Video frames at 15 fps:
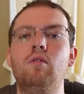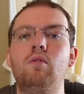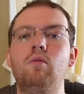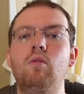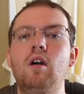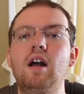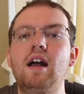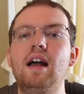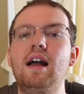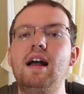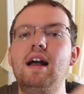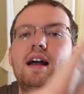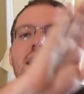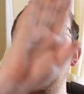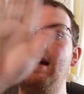
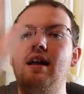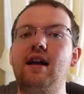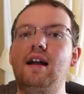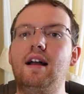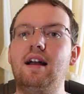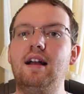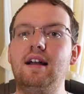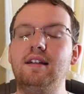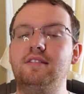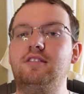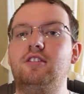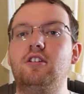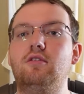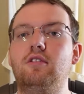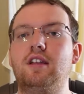
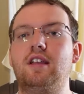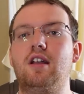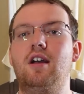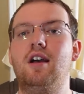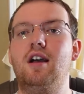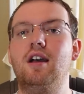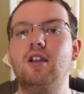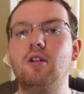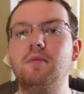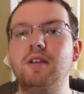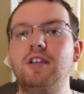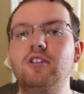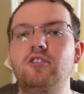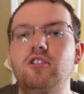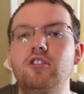What's going on, all my
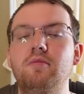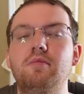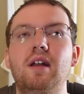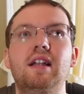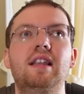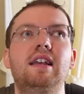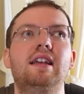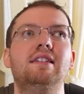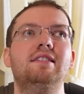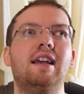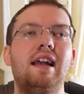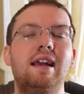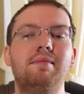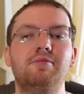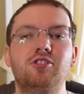YouTube buddies?
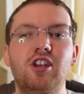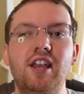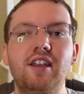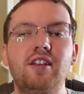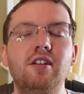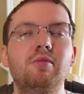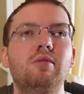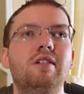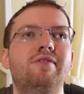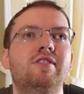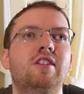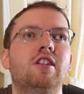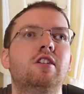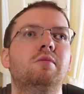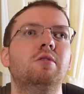I'm Jacob with
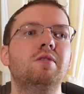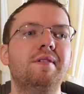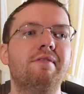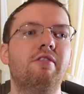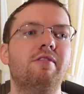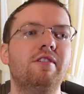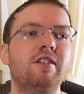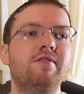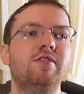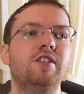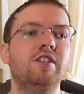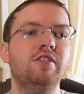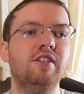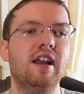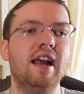another movie review for
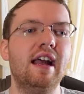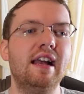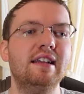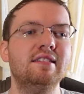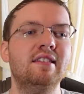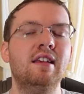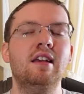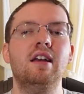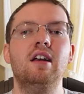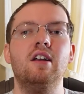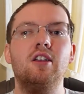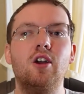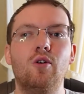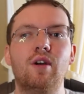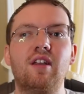you guys.
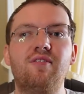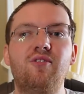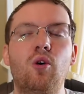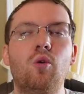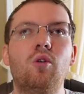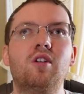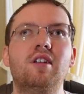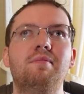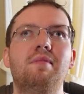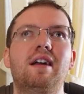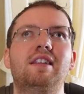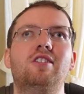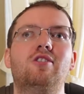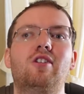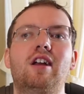Going forward in
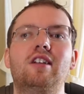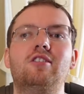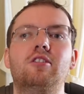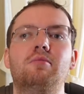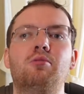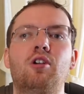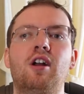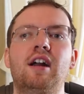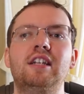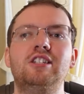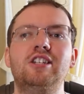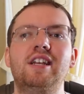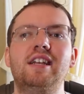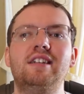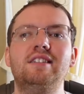my director
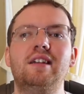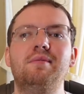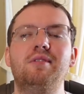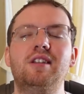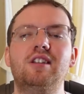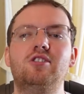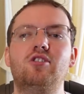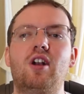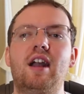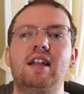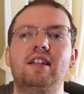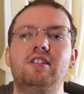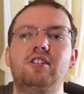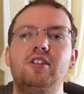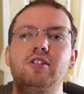projects, I'm going to try
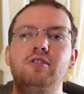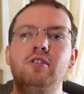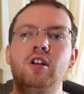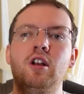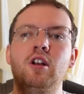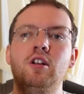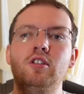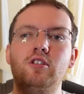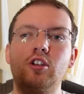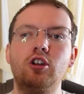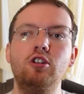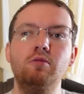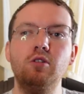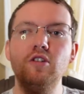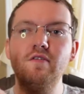to do
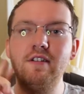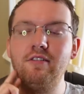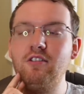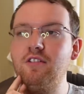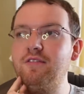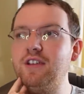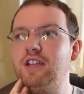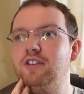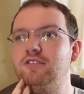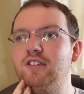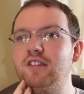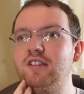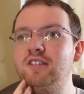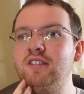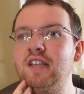two movie reviews
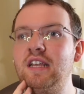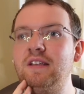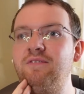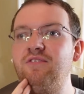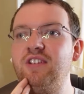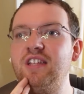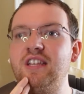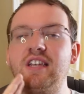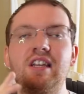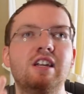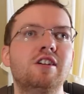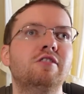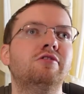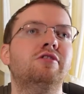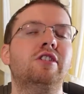in the same
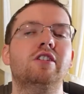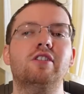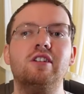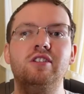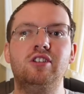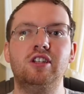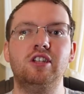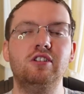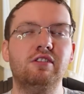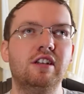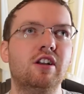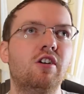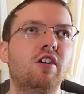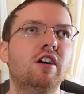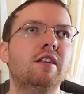video. So
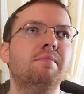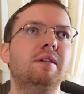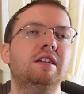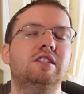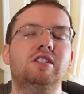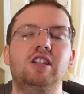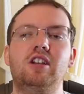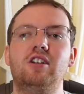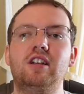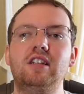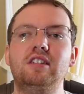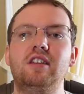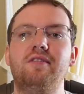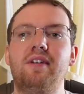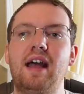continuing on in my
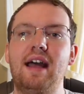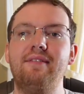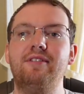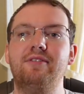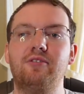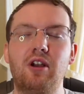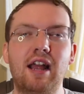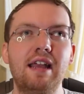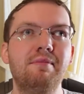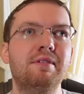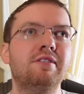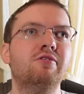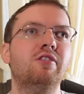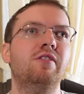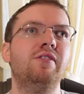series of Ivan
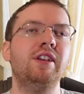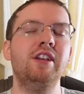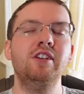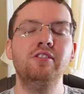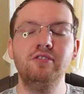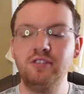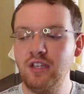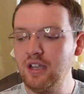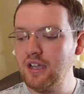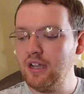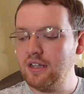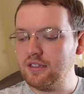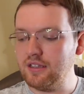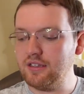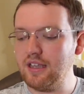Reitman reviews,
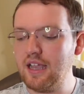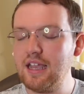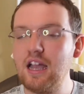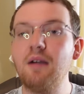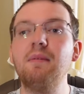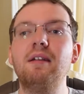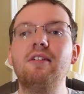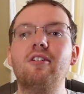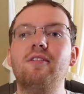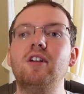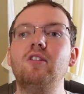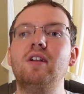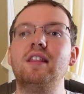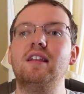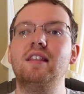today I'll be
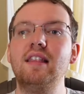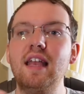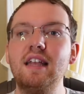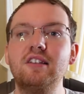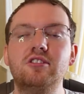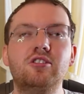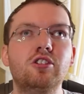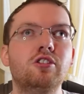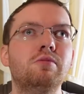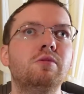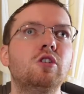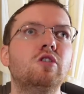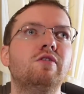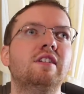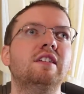reviewing the next two
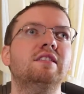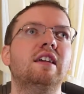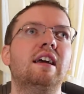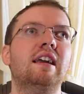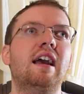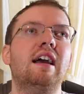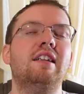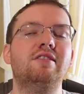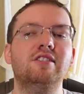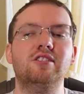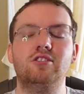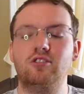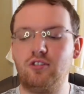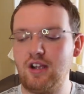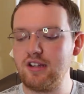movies I got on this
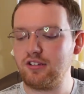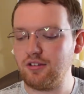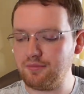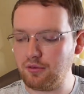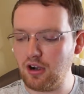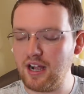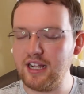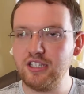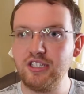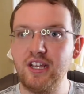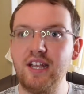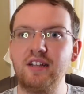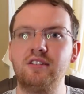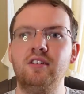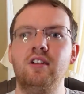director
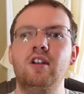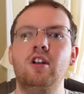project.